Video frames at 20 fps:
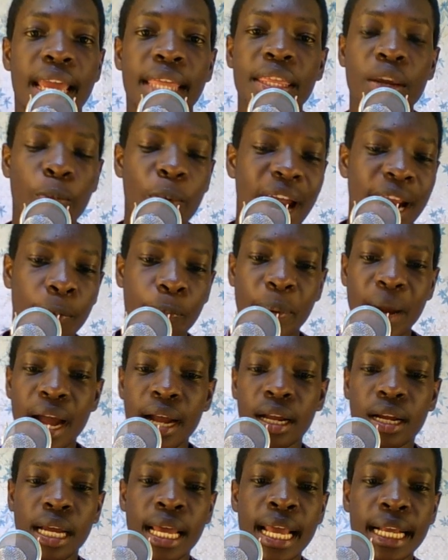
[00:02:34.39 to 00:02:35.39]
In the right
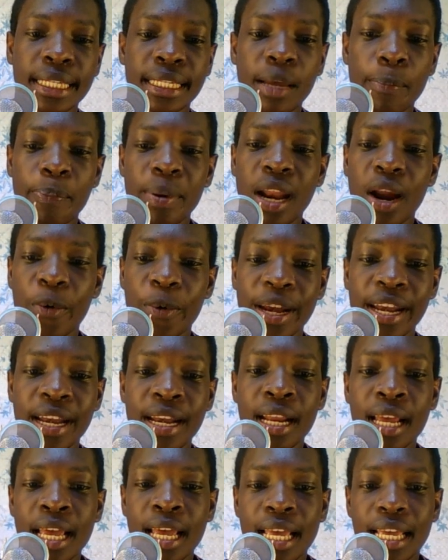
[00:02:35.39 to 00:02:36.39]
back, Hector
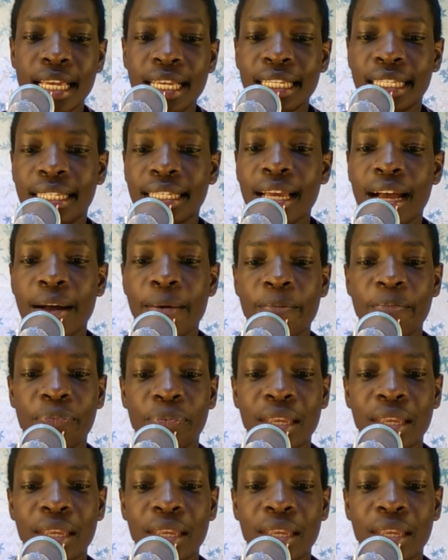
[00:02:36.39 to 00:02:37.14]
Bellerin is a